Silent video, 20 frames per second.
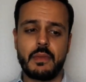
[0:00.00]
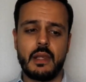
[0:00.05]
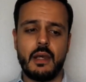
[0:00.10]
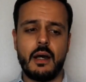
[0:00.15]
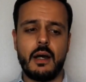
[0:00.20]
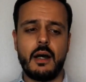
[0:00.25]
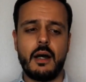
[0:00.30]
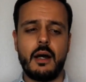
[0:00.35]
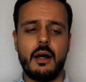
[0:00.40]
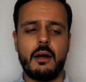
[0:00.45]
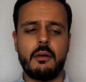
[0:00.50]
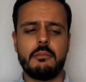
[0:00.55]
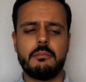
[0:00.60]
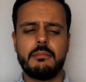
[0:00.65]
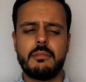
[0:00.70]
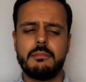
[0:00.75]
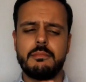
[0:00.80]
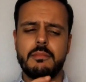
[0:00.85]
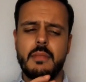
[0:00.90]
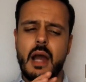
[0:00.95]

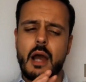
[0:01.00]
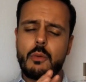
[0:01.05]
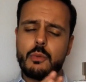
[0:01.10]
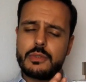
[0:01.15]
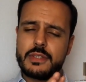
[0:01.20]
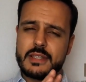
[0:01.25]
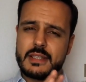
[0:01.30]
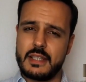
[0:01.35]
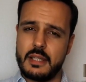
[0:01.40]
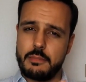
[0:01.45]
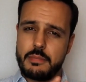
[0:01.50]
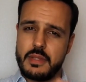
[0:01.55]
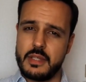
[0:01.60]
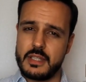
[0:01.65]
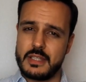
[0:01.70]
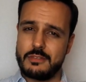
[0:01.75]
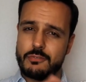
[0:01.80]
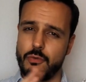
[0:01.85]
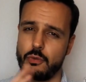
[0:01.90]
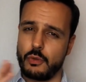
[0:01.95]
I would skip
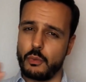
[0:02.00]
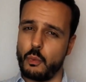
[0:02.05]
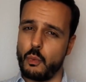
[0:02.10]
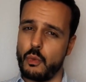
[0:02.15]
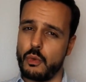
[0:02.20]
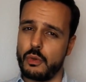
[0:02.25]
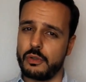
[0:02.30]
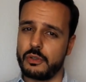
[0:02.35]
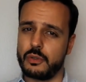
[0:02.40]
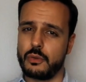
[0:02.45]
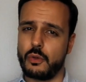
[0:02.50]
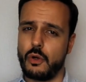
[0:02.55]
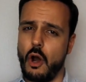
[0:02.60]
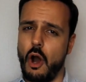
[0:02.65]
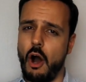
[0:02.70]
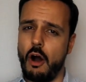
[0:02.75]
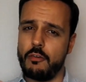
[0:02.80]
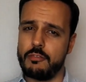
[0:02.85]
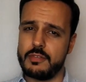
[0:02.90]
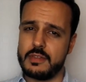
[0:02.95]
this for work or
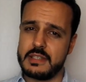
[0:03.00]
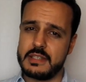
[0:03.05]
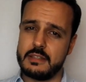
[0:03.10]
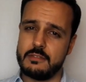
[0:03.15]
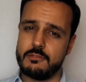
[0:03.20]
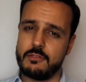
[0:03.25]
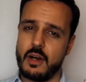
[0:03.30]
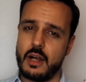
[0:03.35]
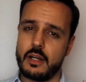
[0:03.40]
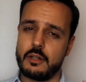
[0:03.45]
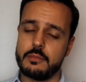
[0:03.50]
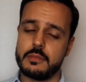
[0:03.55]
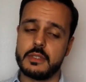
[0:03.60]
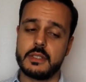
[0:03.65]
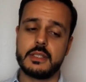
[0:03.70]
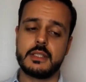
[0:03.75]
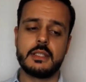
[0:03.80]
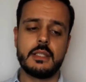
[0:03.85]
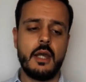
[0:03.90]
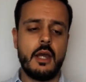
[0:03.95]
office
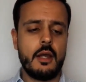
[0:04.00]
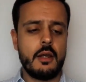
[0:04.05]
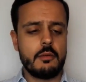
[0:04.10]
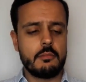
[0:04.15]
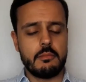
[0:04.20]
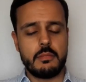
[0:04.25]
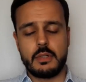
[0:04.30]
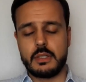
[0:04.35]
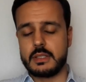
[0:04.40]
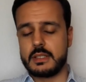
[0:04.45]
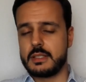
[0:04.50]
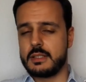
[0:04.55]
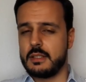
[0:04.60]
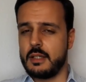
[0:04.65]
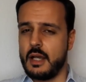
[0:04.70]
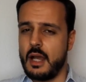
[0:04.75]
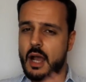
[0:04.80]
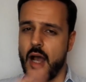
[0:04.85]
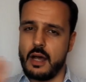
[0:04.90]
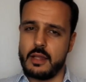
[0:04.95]
environments, but
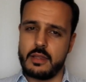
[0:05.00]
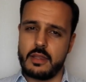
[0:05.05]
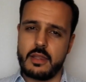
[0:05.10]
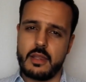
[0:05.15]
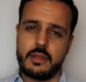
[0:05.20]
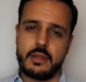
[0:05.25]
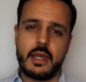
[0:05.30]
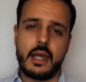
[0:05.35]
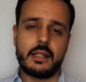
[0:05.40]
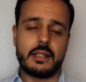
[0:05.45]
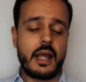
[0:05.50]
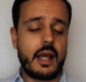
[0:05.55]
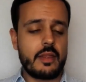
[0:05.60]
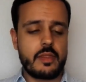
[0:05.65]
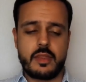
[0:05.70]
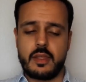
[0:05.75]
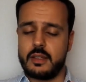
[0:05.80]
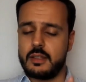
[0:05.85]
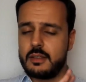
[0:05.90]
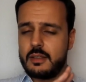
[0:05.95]
other than that, I
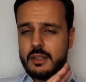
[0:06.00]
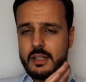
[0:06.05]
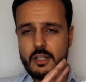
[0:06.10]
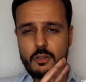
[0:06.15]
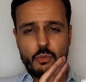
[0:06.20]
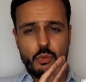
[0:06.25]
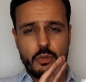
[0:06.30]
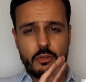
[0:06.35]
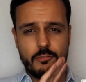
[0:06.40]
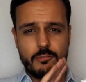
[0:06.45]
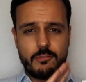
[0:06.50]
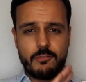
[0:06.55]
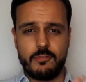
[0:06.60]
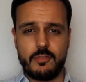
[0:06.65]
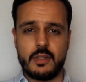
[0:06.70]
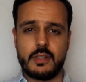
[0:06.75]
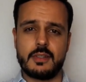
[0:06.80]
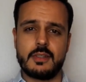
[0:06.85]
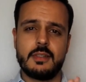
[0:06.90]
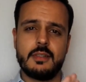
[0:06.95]
think it will
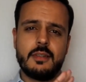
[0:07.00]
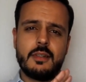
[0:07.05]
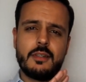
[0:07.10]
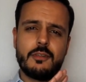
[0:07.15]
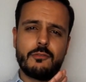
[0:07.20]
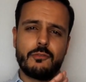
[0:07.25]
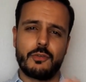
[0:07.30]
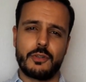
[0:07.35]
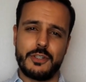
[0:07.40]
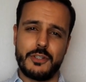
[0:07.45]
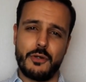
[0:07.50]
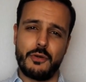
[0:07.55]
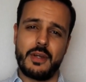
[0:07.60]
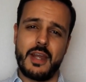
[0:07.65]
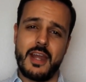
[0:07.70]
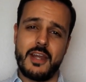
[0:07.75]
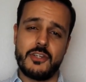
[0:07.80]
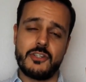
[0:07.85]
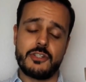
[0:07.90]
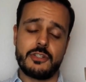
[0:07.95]
fit for the
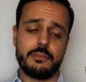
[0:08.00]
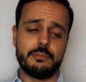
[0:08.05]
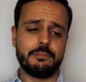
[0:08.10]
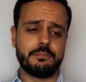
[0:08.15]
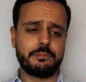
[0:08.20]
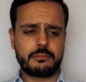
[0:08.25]
occasion.